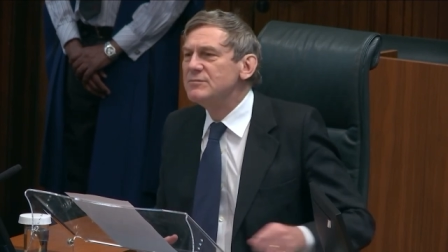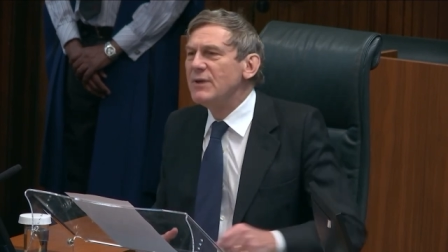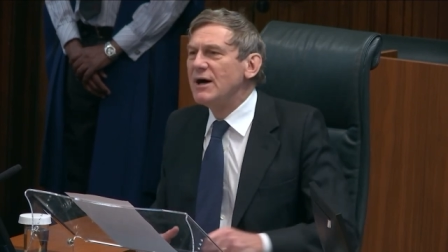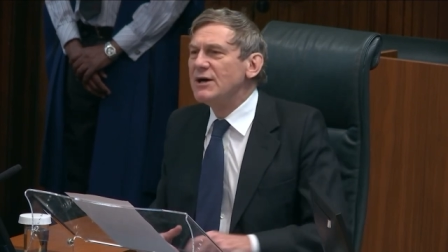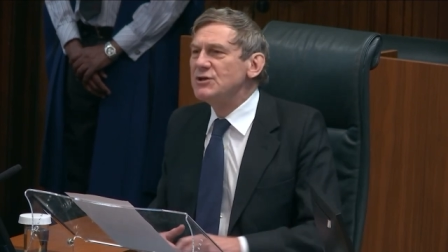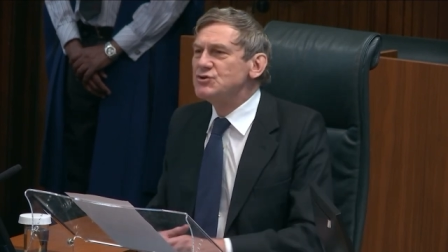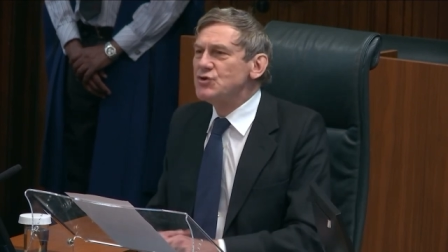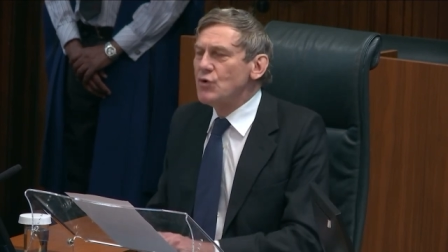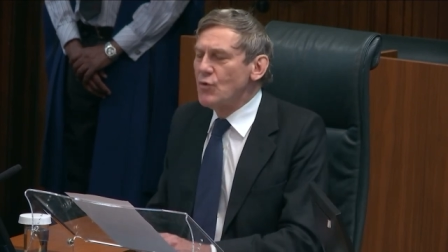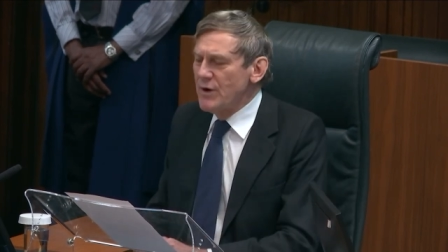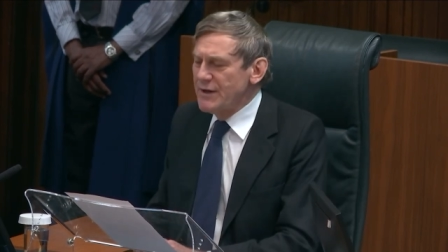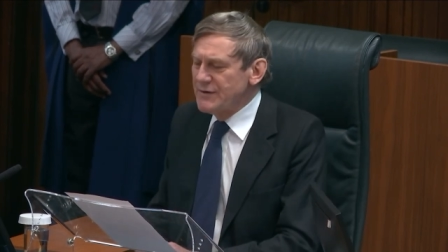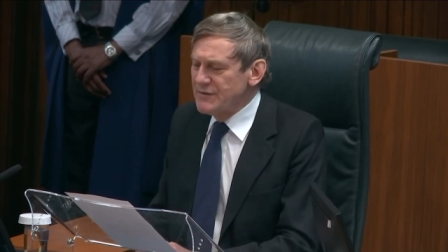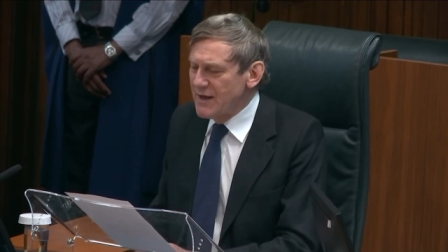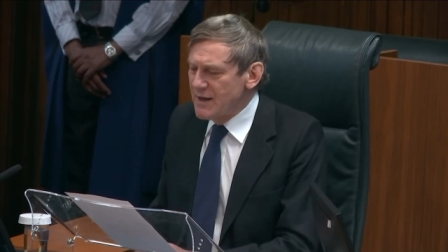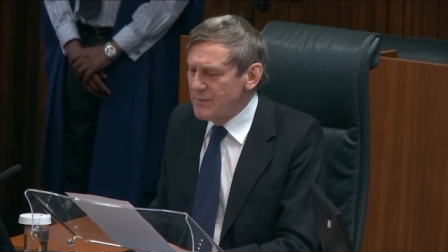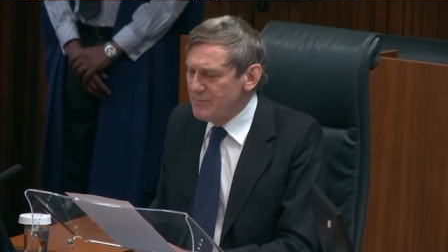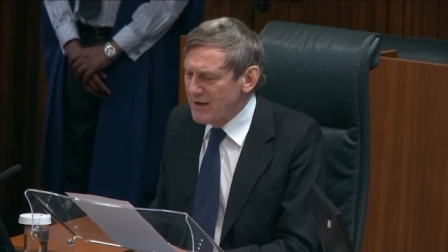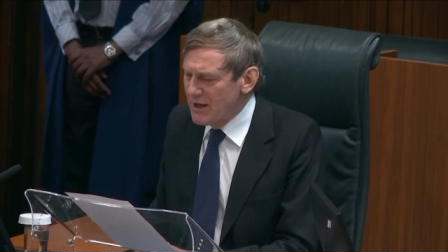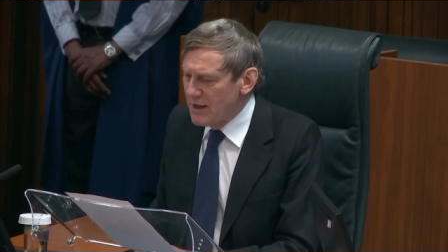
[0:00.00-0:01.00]
by drawing
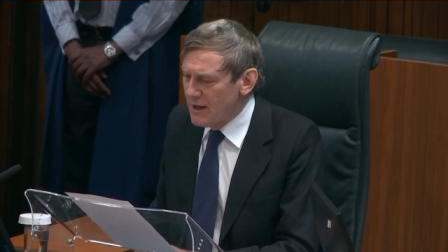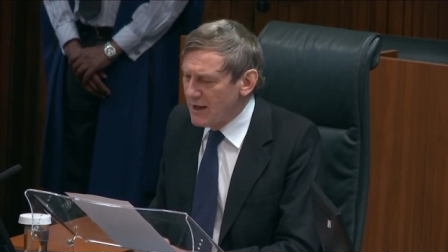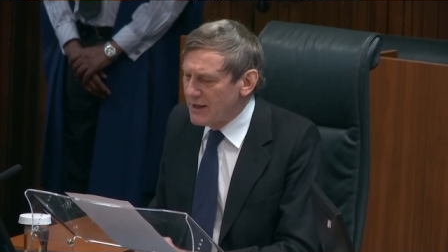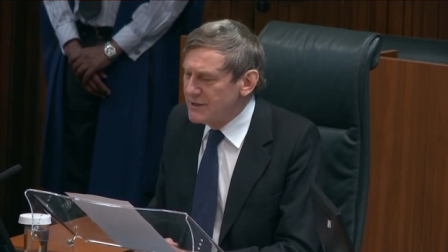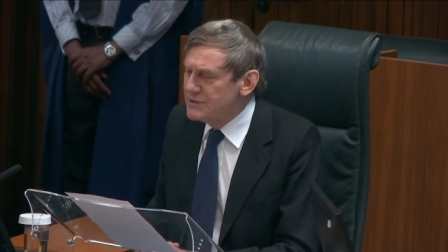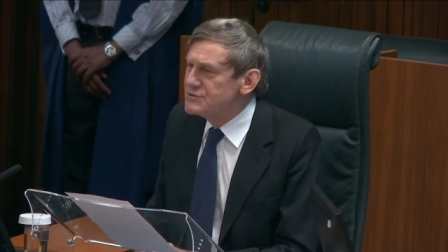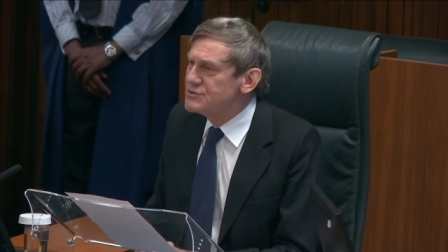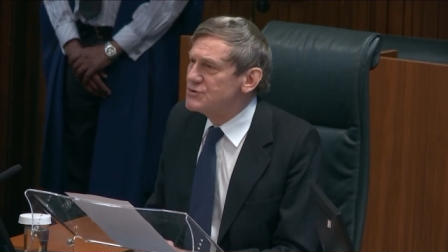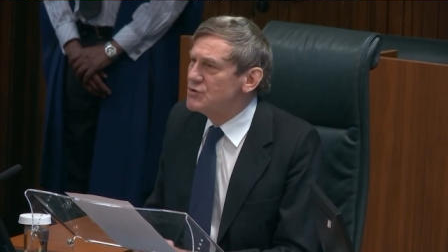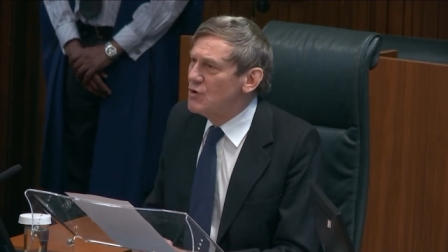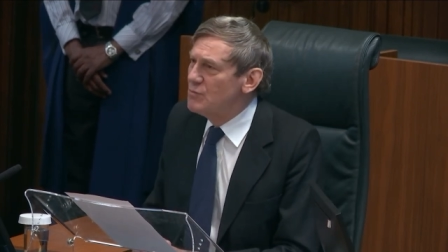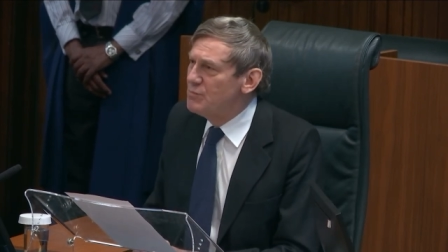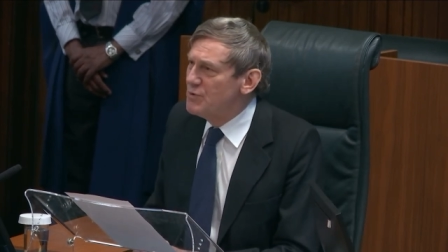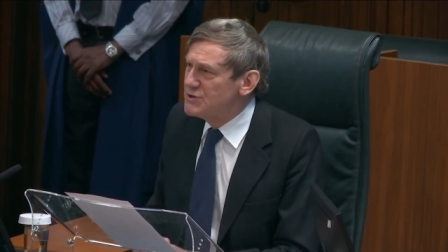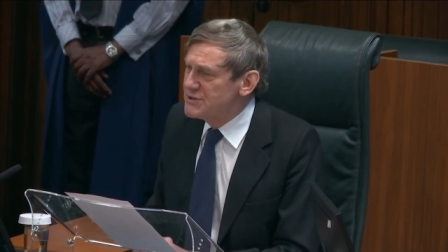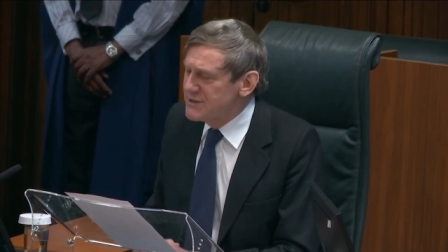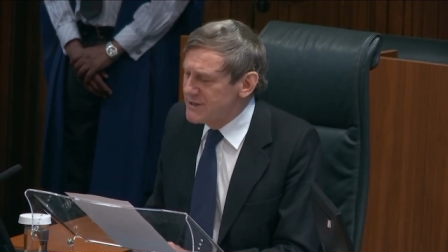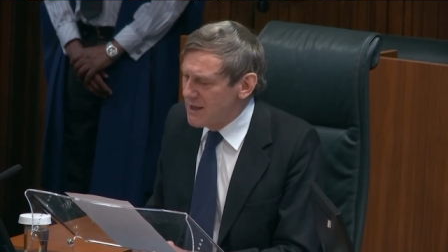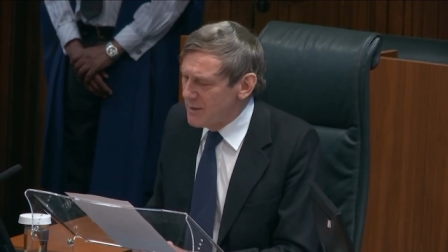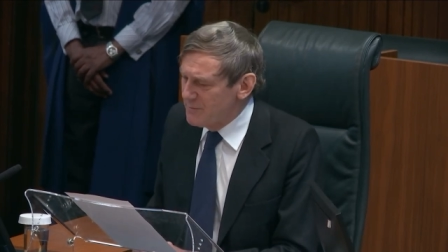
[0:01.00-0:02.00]
their blinds or
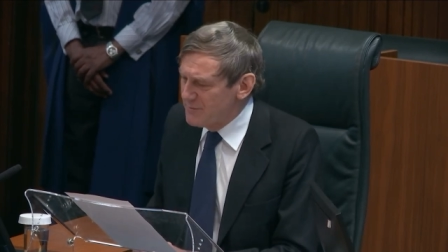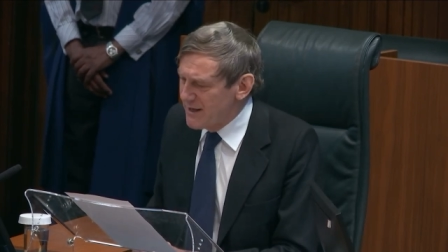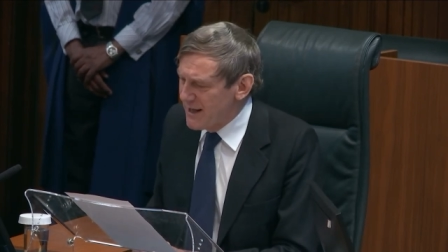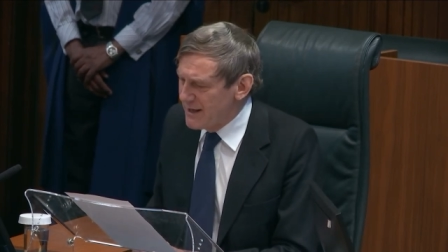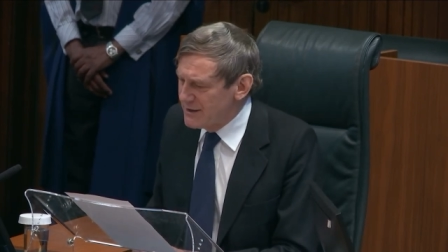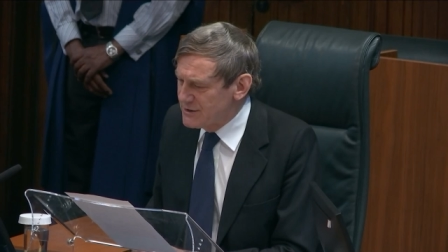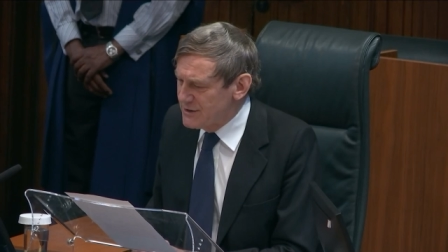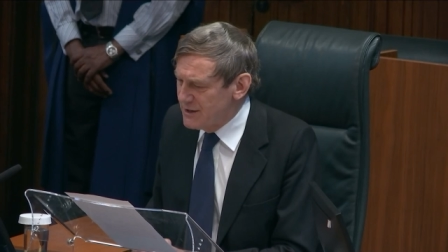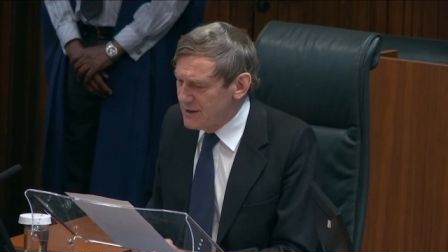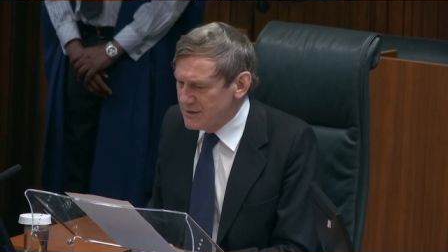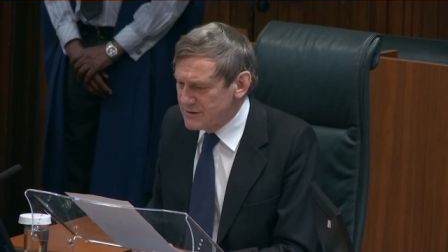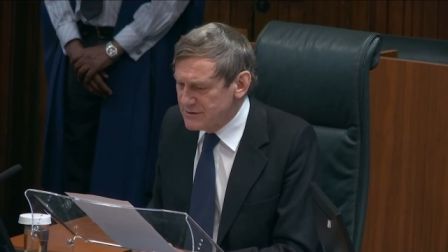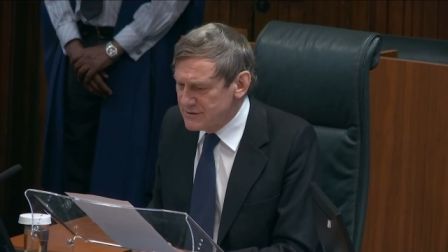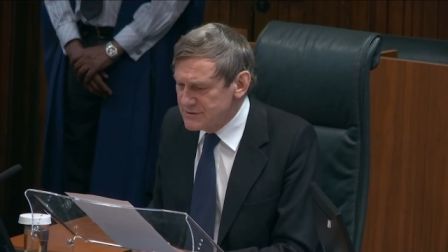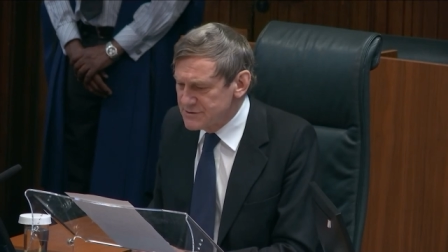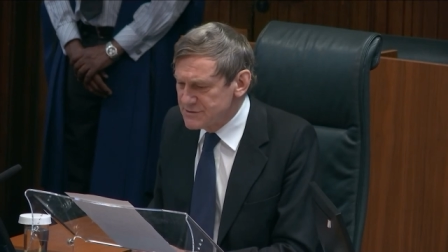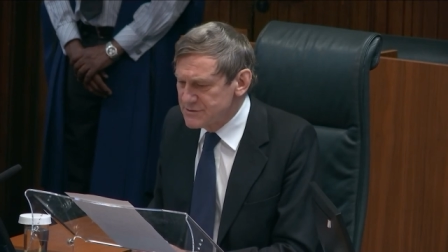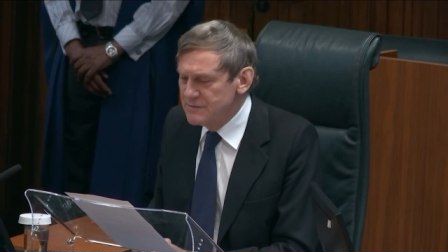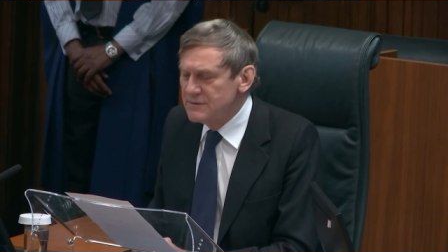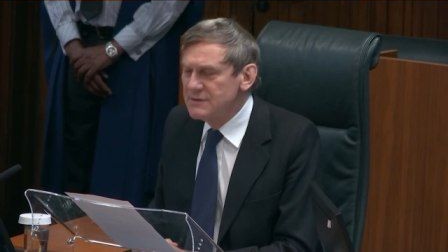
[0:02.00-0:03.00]
putting up net
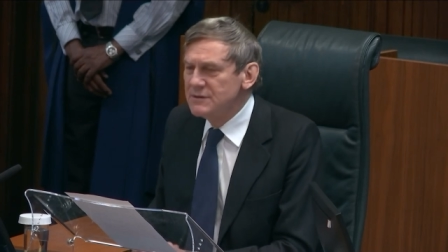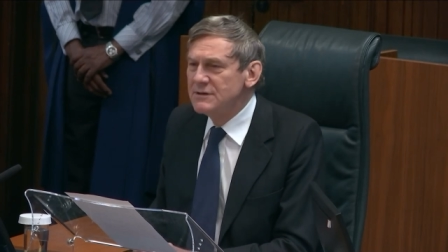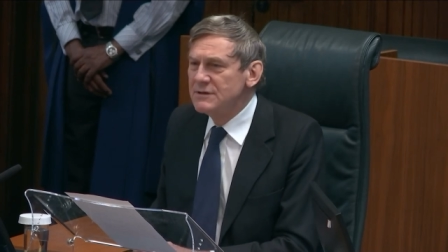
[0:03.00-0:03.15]
curtains,